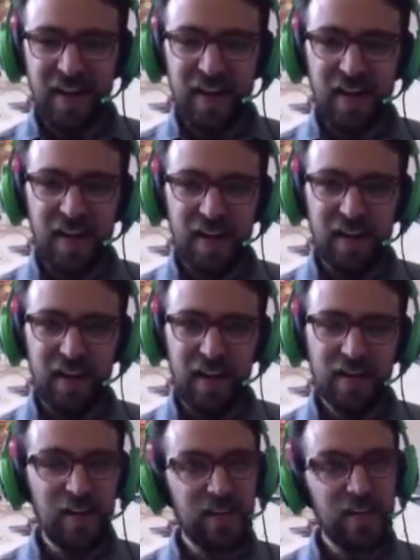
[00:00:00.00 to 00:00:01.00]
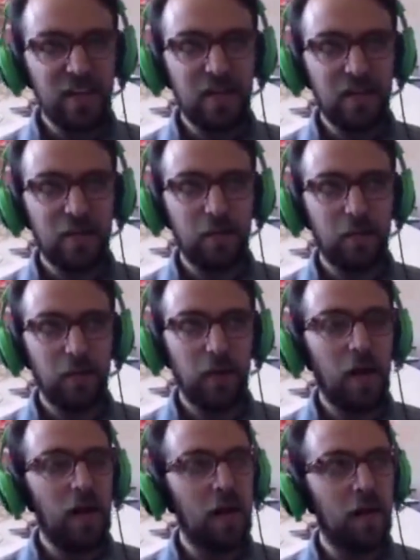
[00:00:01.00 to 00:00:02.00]
And this year,
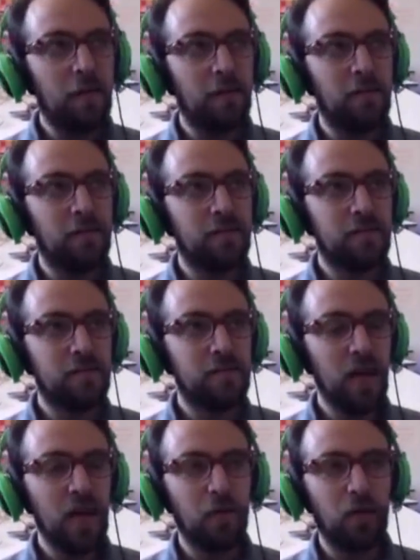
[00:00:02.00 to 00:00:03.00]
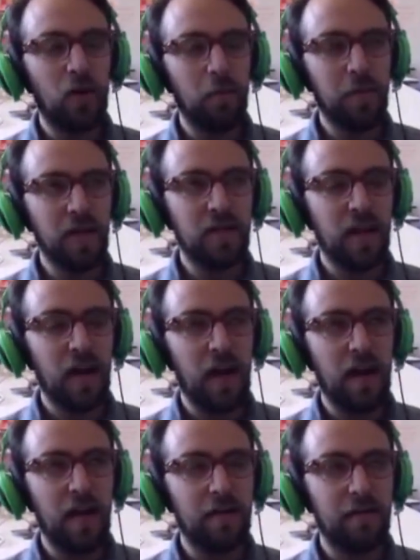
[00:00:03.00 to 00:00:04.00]
yeah, we're hoping to
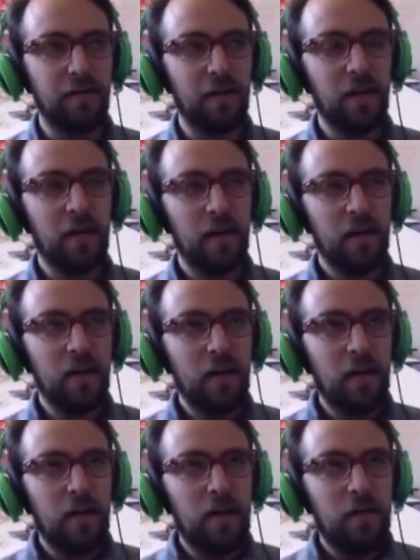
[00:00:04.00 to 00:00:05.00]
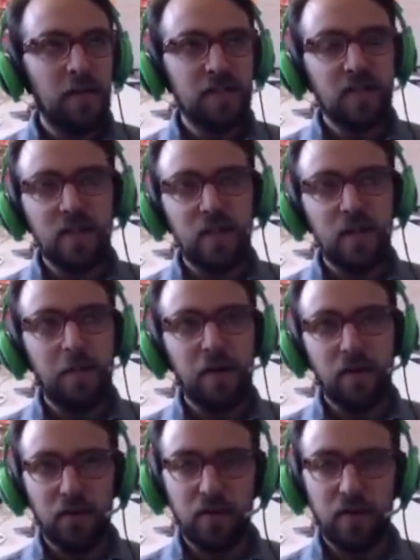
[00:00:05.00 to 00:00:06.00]
have basically about
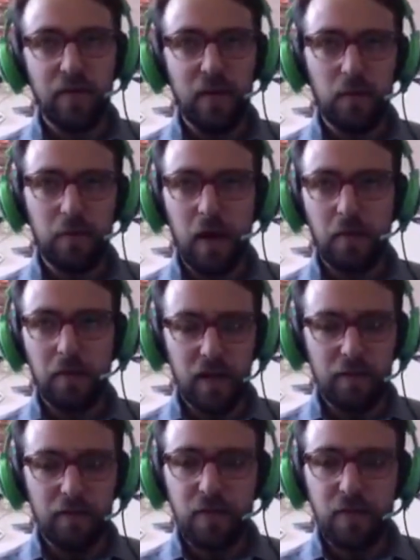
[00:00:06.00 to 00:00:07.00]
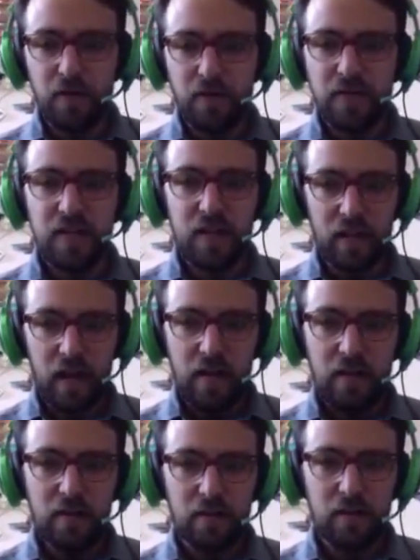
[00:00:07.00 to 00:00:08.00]
a third of it will probably come from
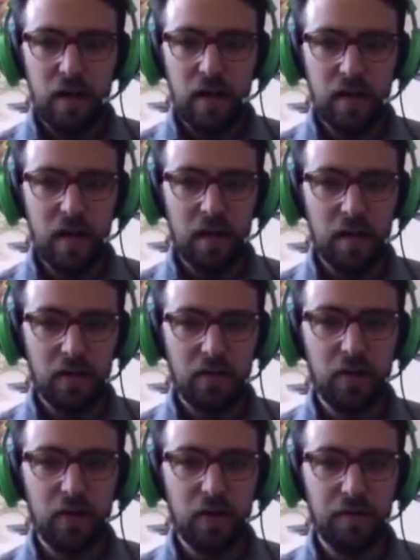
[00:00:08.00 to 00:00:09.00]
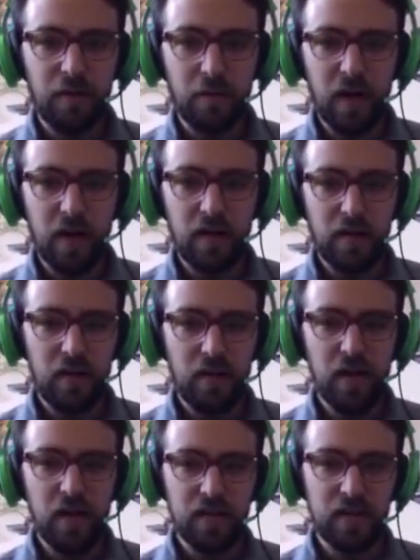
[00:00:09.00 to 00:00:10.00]
UCLA, and then a third from kind of the
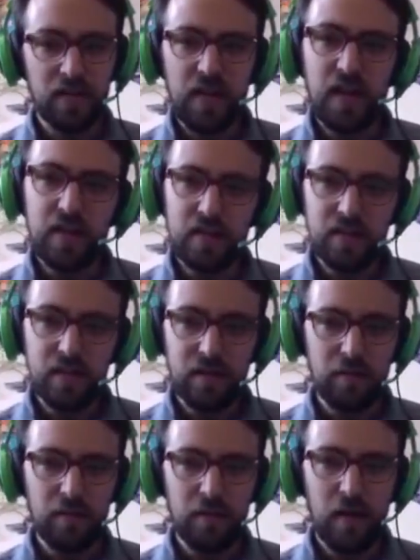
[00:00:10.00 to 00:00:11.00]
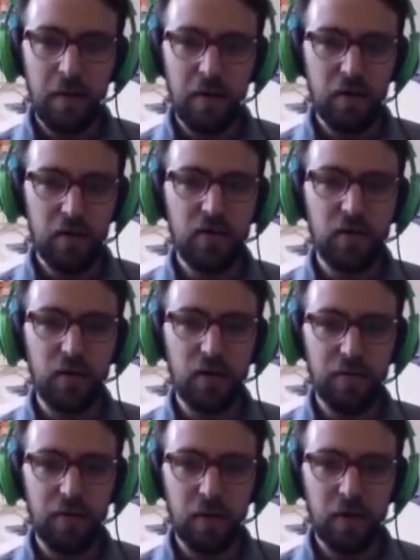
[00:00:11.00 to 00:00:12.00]
United States, and about a
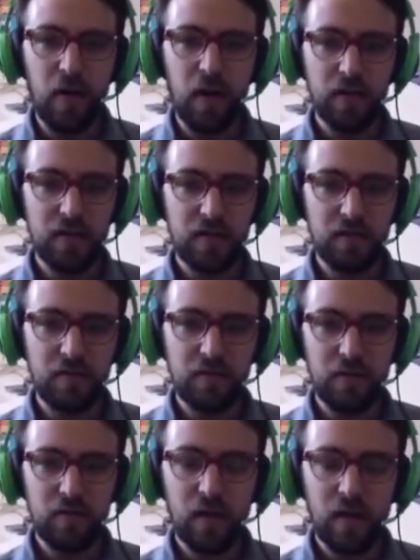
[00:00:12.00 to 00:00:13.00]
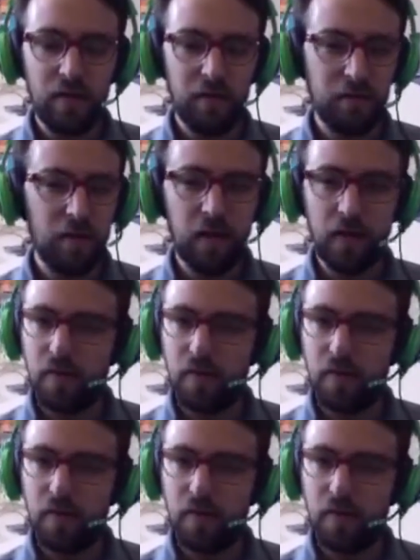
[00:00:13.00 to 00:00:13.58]
third from across kind of